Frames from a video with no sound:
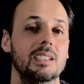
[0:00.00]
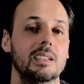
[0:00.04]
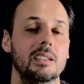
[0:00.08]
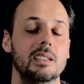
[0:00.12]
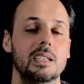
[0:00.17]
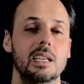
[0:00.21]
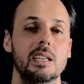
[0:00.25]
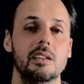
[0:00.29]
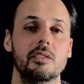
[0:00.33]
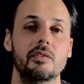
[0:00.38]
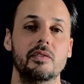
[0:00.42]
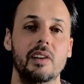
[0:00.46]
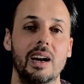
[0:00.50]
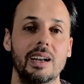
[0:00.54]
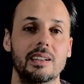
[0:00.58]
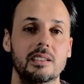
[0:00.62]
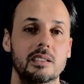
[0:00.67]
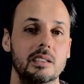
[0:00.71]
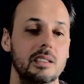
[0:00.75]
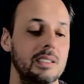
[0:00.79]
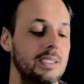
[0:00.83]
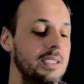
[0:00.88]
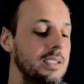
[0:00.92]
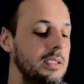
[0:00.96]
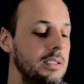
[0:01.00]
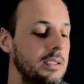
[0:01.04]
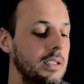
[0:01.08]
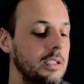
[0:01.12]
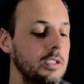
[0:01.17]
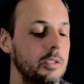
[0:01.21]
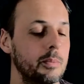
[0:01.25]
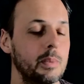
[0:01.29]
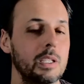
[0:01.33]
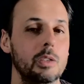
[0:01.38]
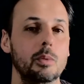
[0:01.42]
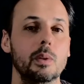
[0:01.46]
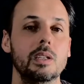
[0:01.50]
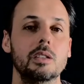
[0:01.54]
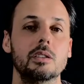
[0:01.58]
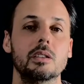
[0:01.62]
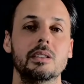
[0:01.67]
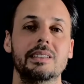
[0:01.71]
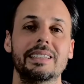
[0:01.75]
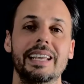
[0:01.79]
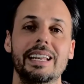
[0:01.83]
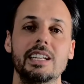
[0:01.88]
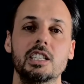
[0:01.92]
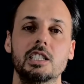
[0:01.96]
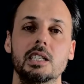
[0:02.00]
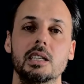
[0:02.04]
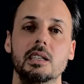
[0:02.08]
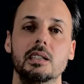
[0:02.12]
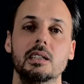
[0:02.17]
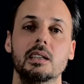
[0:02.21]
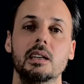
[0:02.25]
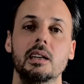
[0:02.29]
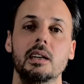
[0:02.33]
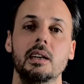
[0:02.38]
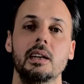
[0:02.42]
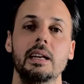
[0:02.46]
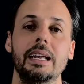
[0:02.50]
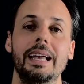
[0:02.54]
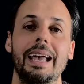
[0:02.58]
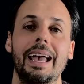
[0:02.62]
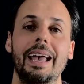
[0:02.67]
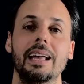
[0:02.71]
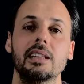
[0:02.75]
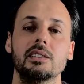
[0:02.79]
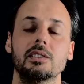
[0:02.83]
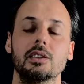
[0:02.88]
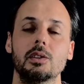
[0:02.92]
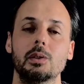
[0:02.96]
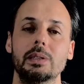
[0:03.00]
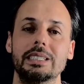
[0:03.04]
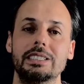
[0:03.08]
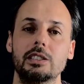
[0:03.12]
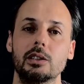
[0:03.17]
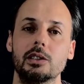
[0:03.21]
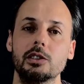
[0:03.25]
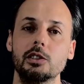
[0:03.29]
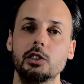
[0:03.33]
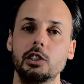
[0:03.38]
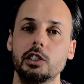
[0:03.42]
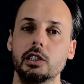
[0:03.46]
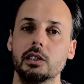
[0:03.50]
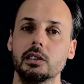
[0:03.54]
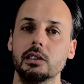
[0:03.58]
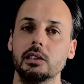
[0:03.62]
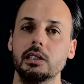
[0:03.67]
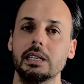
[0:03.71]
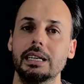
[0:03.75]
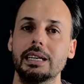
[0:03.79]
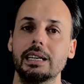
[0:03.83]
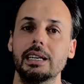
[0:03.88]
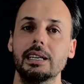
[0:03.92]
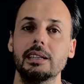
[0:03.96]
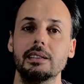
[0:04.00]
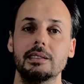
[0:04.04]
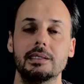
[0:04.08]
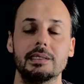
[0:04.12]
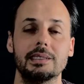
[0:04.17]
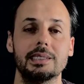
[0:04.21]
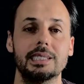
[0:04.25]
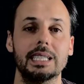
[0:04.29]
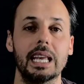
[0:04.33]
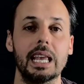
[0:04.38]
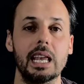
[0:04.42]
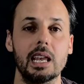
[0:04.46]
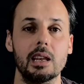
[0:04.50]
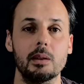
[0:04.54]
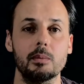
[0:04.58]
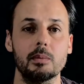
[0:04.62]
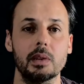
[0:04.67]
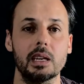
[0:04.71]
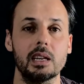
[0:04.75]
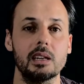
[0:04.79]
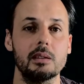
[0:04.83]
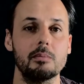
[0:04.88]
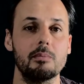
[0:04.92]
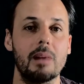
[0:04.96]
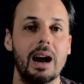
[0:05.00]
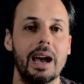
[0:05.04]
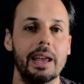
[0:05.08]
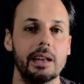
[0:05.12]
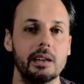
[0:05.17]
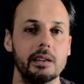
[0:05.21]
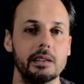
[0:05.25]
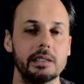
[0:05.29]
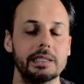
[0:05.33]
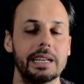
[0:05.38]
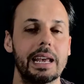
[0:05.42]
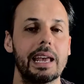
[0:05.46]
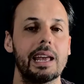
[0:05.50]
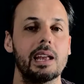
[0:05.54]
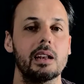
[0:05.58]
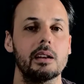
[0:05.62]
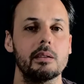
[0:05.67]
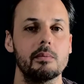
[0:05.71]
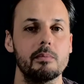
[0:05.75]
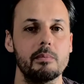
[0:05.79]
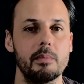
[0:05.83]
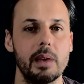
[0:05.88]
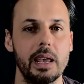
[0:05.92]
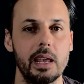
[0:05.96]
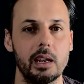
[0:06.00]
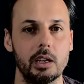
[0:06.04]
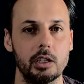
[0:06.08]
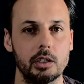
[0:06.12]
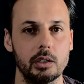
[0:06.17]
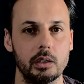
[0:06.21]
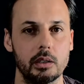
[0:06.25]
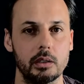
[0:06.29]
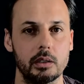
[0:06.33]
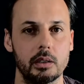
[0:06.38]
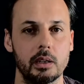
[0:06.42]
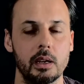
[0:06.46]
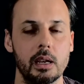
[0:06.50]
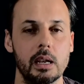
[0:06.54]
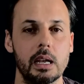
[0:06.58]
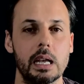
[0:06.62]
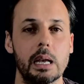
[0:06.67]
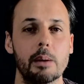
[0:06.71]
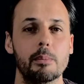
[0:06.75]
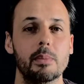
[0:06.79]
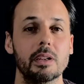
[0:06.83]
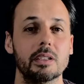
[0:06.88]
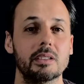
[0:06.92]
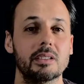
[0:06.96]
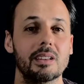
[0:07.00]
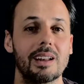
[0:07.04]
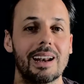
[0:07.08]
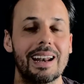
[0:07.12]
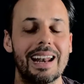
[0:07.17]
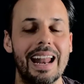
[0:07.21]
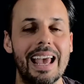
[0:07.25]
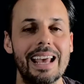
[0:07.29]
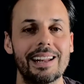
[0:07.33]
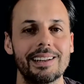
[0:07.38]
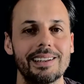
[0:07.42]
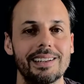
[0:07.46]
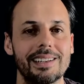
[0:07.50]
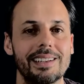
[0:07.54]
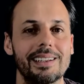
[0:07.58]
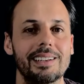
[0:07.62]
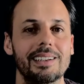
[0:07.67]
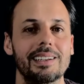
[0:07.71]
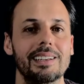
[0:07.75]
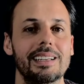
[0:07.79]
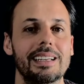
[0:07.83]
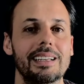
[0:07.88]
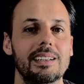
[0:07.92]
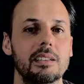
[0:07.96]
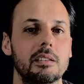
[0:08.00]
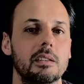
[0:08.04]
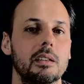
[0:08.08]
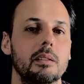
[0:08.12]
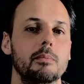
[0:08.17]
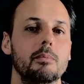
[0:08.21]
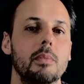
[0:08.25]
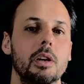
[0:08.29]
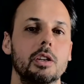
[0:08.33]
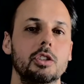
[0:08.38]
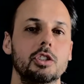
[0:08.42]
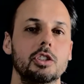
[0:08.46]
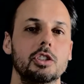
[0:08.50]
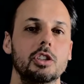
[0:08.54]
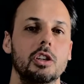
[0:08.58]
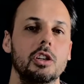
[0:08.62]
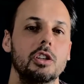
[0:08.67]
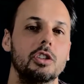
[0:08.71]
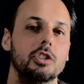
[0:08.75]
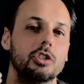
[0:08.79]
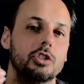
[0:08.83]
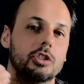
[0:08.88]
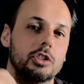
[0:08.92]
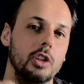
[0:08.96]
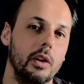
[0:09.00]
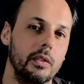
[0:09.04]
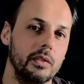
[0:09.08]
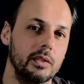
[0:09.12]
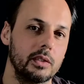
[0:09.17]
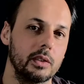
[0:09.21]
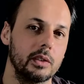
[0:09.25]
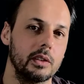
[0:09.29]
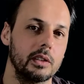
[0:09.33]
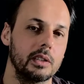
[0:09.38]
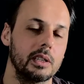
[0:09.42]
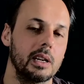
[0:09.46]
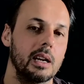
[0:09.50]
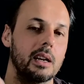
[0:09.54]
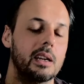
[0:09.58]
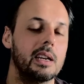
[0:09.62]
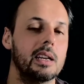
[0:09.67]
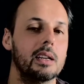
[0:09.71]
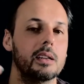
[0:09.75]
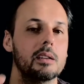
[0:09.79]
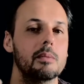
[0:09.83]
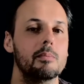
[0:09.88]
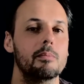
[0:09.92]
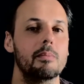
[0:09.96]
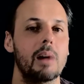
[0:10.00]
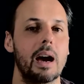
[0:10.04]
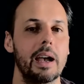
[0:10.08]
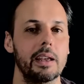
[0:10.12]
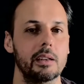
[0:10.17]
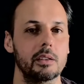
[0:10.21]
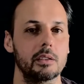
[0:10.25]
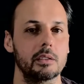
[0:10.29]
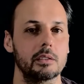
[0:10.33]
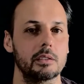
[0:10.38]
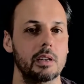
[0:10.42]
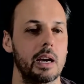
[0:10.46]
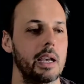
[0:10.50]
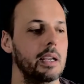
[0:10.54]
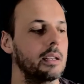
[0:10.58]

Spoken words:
In fact, the distance between the tension and the resolution is same in minor and major, but the landing is much softer in minor, right?